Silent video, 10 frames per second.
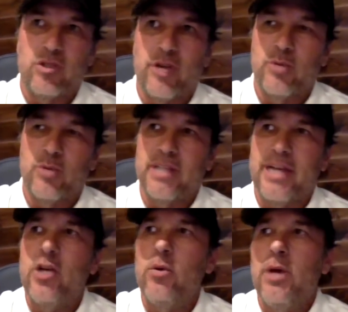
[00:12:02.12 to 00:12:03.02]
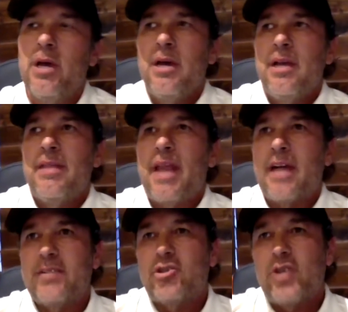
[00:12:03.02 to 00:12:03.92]
was. And I knew that oxidative
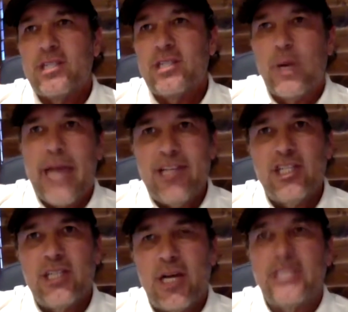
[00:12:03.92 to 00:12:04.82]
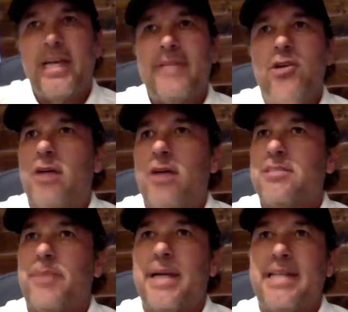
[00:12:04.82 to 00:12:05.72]
stress is what ages us and causes,
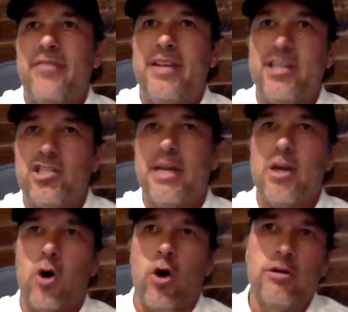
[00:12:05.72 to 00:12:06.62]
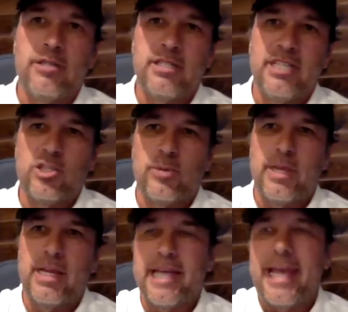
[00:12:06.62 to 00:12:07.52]
by definition, then all diseases related
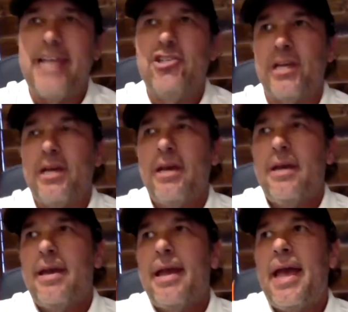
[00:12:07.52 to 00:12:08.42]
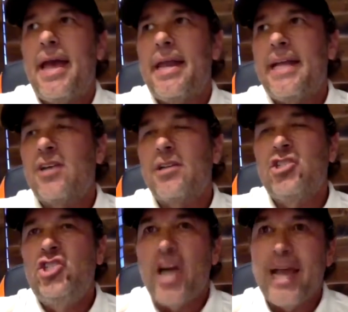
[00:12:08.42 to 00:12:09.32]
to aging. And it's a
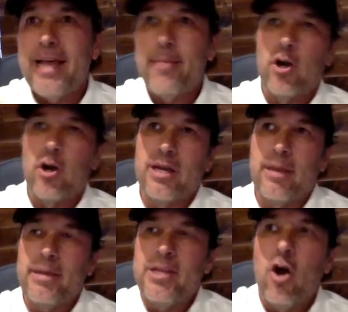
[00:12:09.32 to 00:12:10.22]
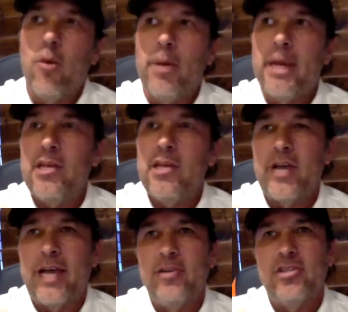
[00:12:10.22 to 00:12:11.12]
giant market. I mean, I
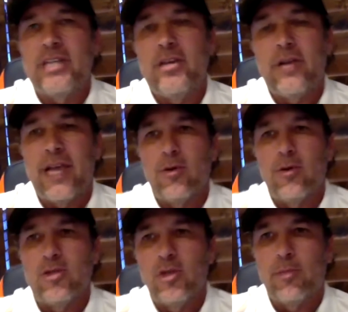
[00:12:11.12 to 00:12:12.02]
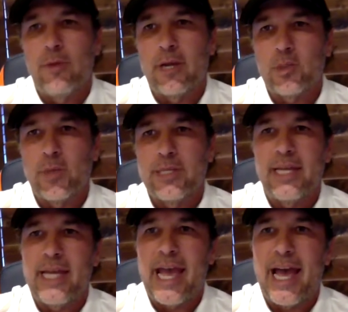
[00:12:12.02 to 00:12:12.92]
used to say you can't go into a supermarket and swing a dead
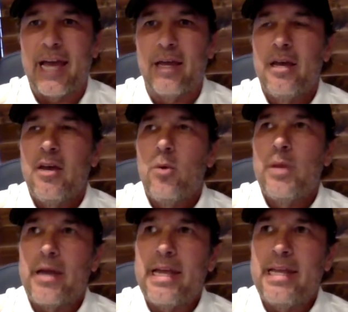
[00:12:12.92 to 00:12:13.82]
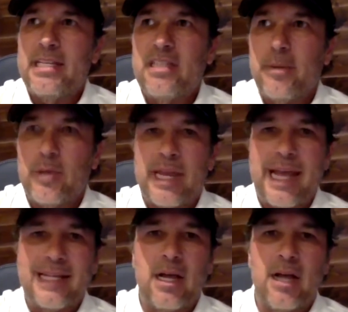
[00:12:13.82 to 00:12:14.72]
cat without hitting something with an
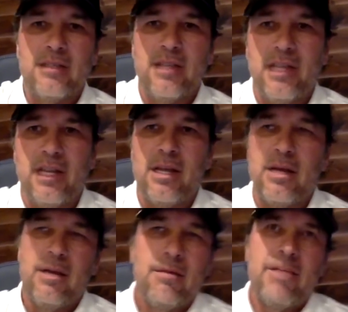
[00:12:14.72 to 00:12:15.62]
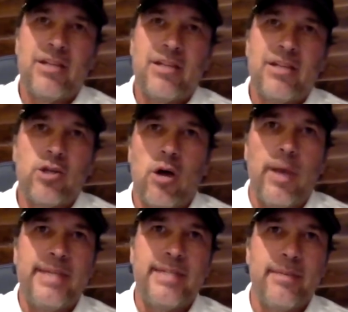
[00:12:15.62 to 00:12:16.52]
antioxidant in it. It's all
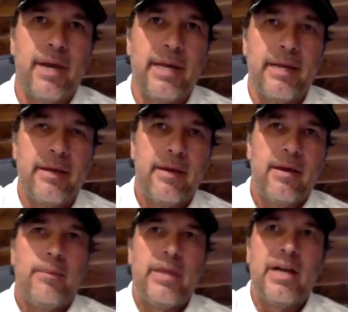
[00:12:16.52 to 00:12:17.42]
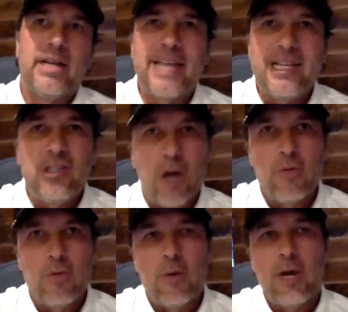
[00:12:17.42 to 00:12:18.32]
wasted money because they don't
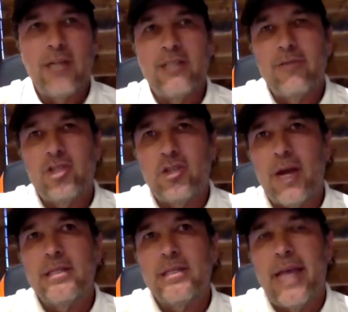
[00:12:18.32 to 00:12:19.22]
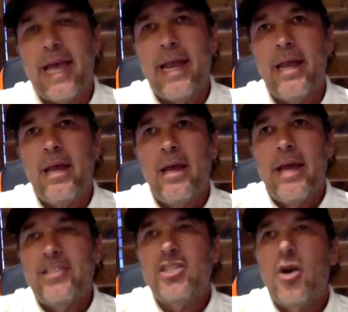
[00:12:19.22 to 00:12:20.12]
lower oxidative stress. And
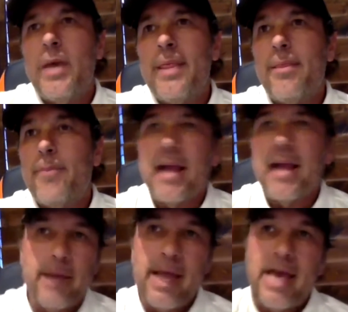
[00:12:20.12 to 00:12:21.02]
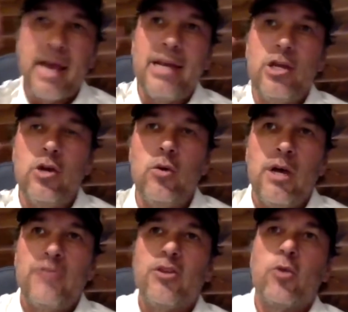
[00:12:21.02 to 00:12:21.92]
so in the back of my head, I knew
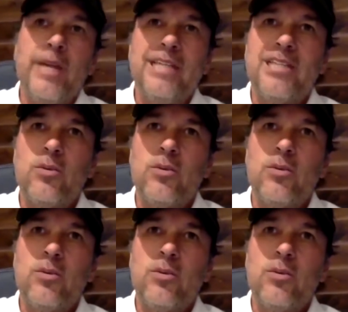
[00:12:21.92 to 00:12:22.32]
the reason we